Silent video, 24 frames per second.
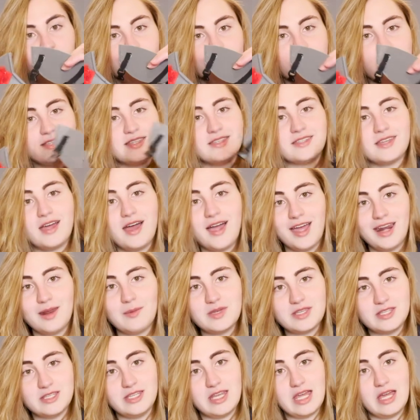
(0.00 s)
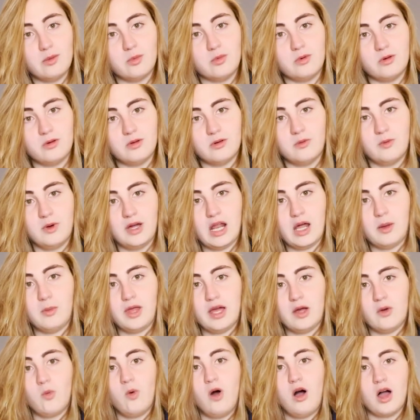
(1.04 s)
This is not gonna be stable when I'm
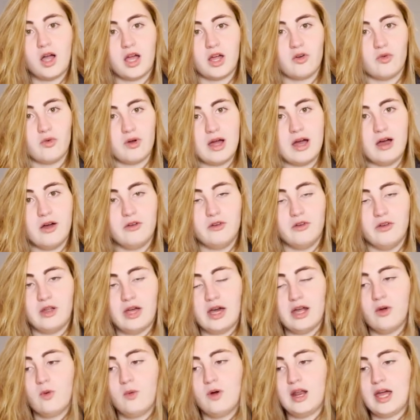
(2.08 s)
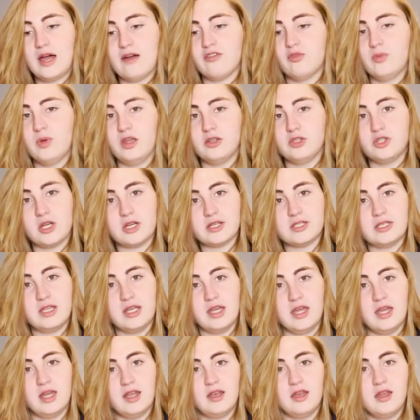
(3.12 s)
like walking around. I don't wanna have to be
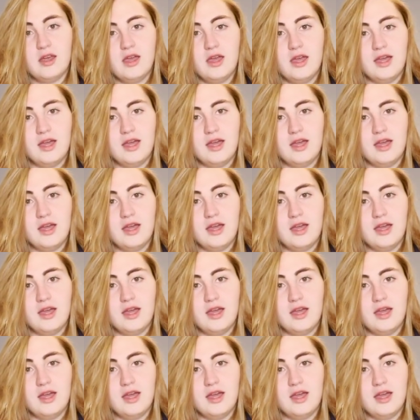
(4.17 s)
adjusting it.